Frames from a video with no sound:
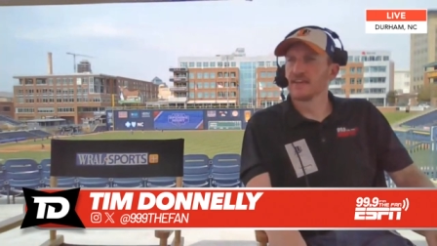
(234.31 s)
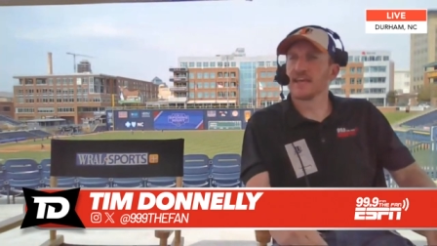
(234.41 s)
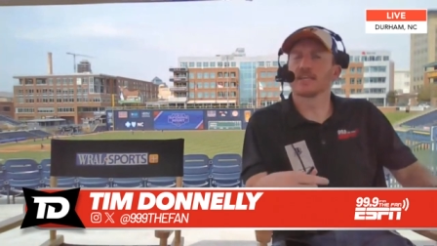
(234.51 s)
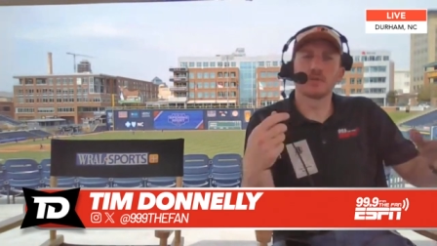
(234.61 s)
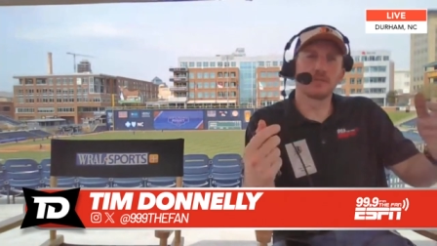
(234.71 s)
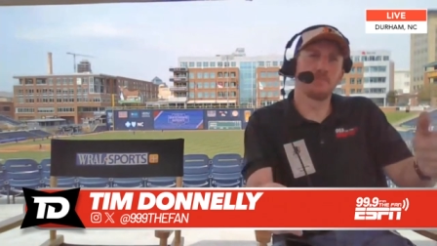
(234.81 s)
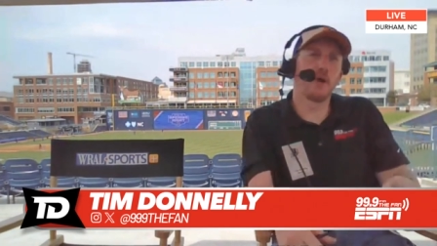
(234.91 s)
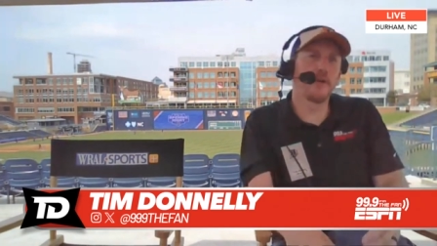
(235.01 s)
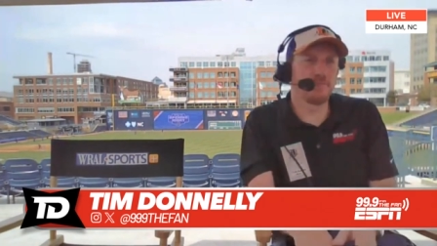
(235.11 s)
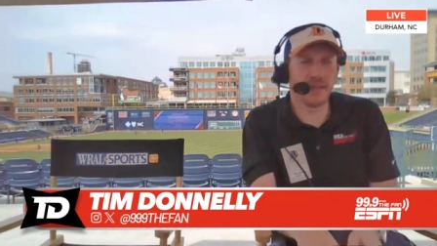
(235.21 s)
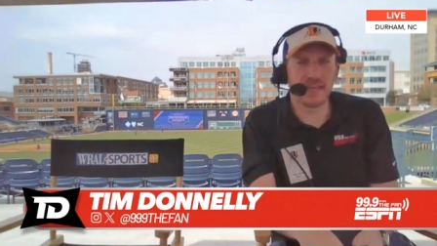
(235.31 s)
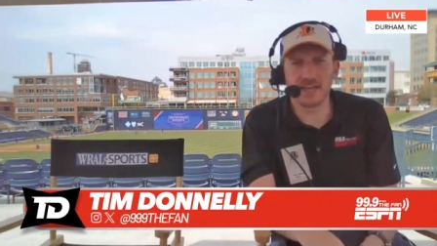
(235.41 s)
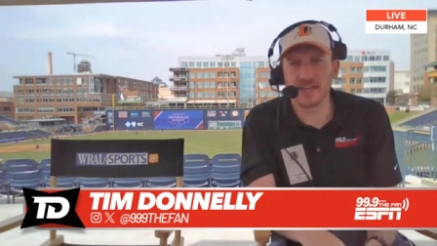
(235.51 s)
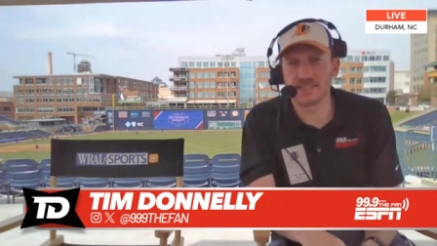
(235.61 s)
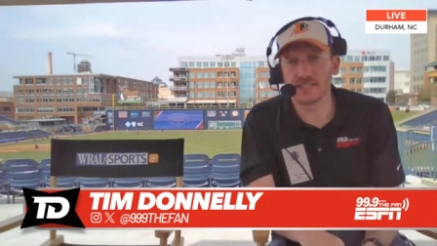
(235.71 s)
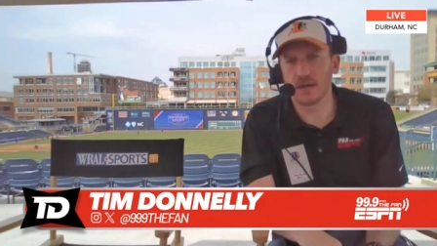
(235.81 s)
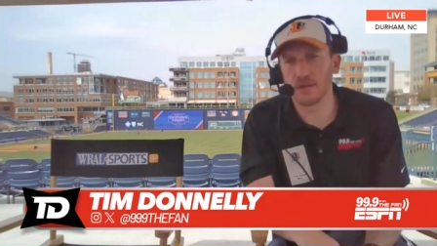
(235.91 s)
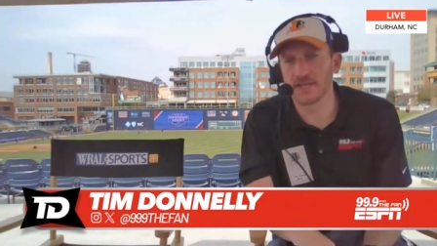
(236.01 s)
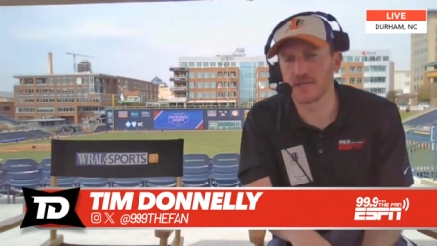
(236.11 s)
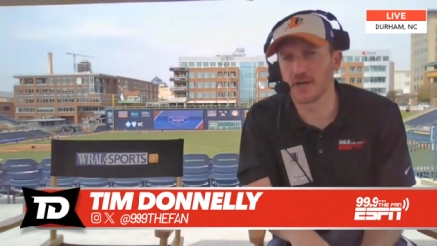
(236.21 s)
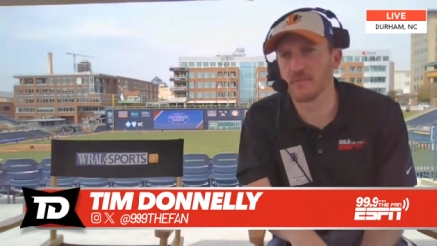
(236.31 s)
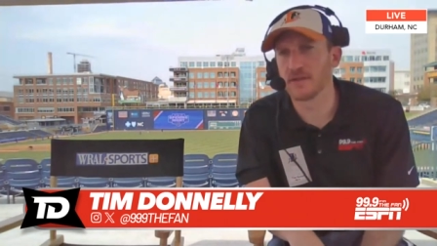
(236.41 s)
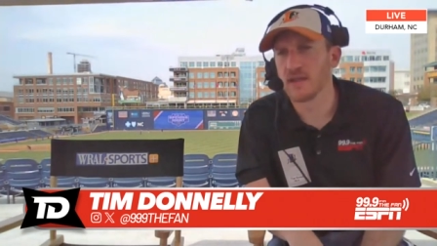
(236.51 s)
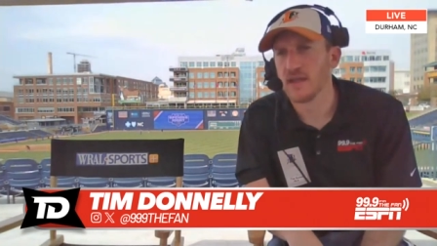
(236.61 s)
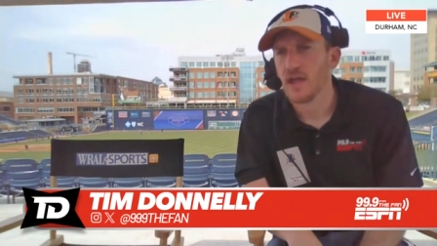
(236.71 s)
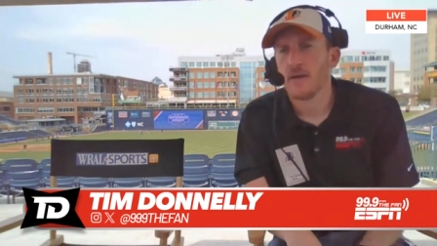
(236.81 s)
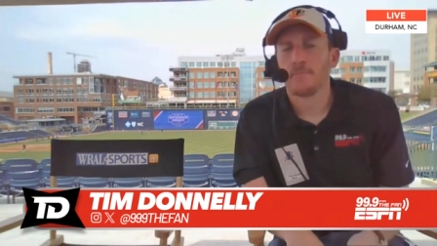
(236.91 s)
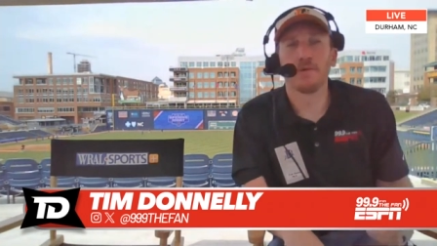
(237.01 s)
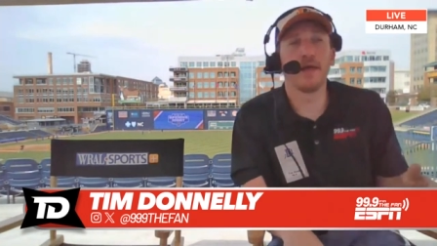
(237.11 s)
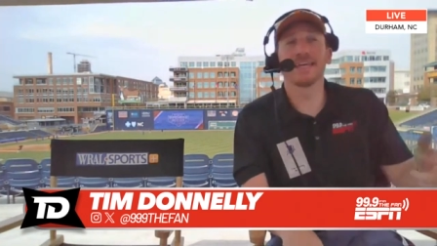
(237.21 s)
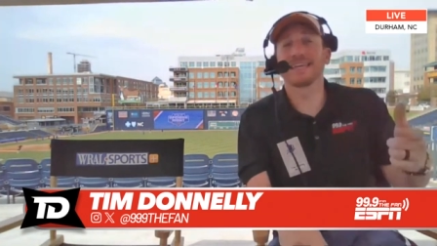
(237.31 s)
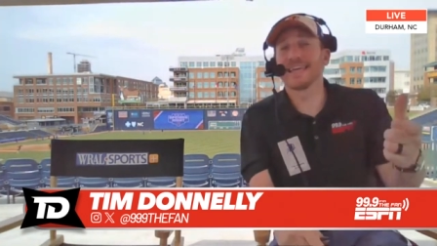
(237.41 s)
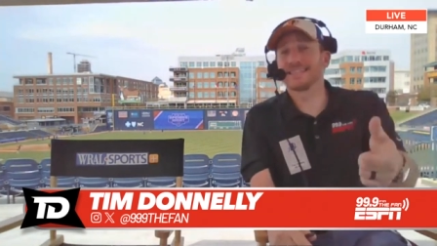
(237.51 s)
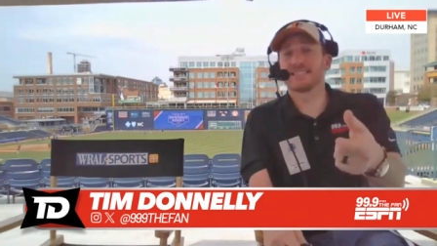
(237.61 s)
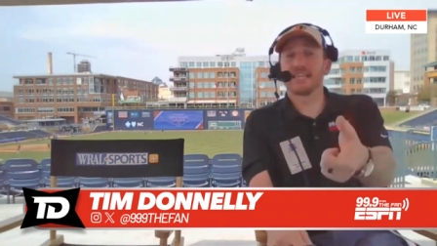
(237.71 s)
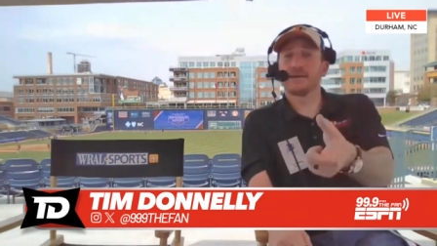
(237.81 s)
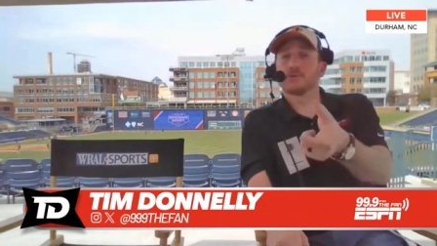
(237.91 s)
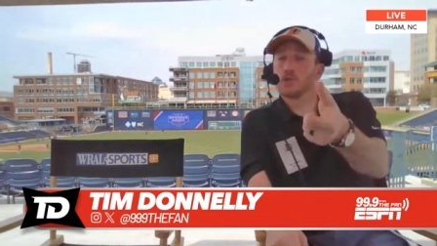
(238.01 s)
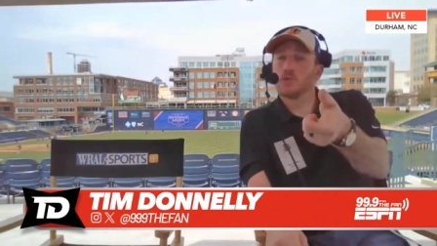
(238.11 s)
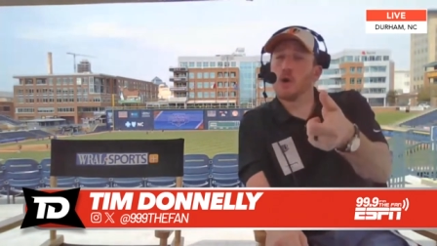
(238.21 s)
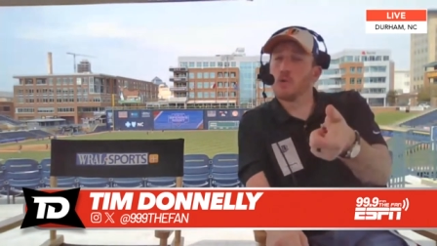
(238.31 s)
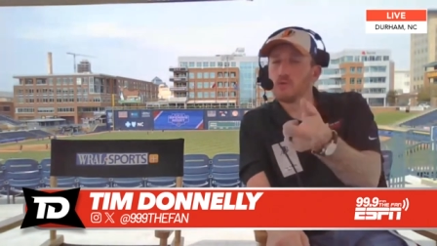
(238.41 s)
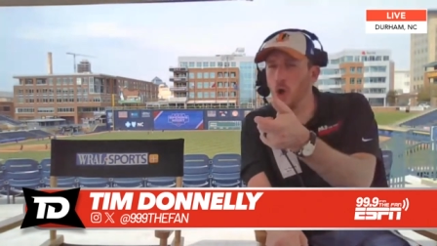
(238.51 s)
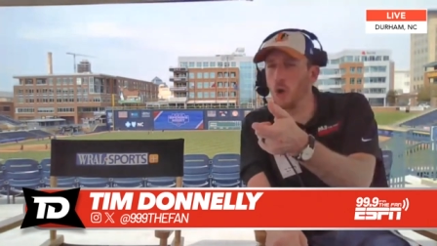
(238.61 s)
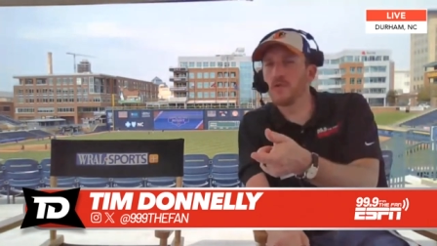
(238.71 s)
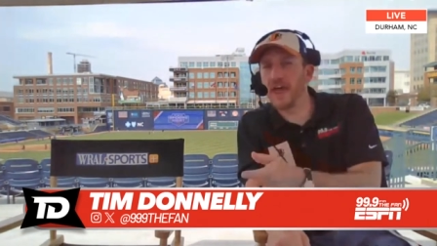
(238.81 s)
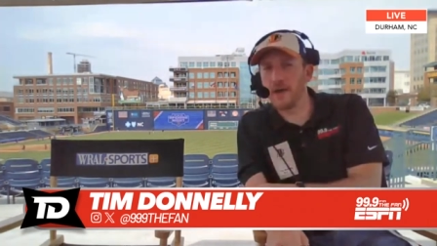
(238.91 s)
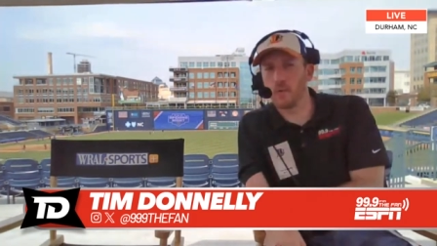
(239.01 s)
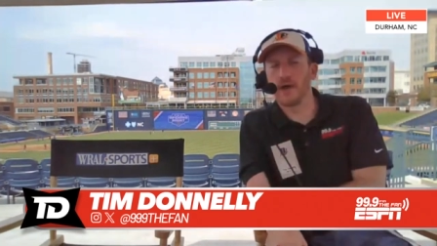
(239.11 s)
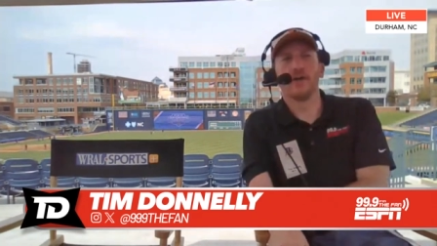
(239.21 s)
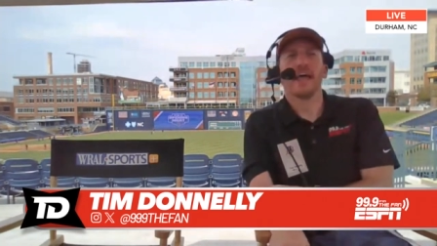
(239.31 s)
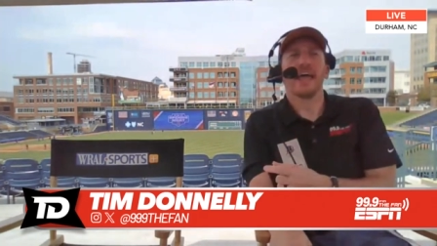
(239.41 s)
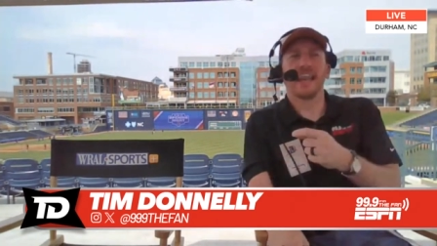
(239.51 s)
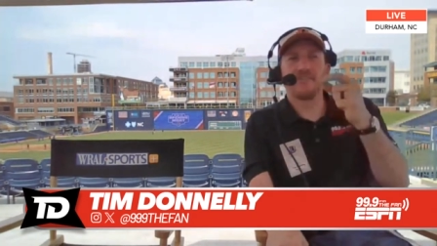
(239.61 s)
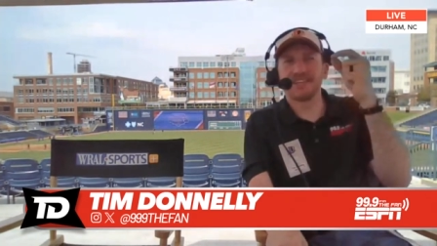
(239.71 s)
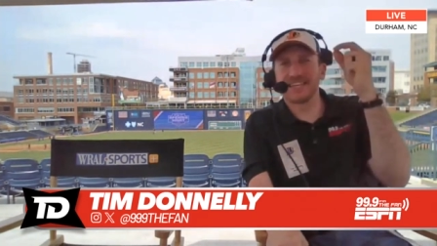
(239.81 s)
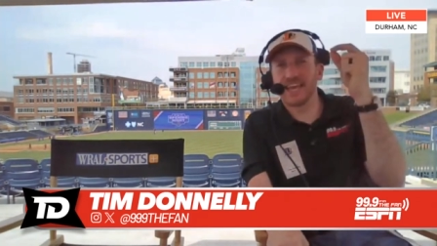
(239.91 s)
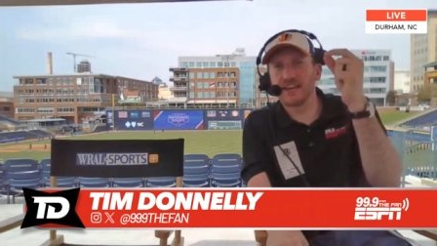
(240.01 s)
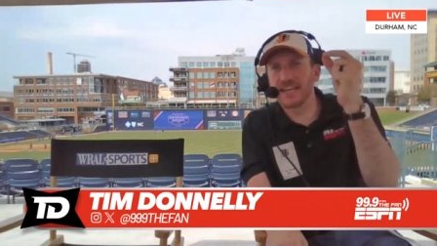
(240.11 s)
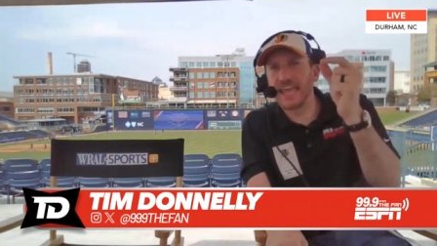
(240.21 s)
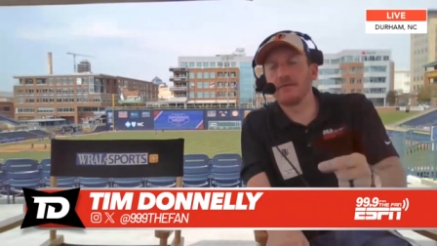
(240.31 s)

Guess what's part of playing in an N C double A tournament? Playing against teams you don't know that well and having to get a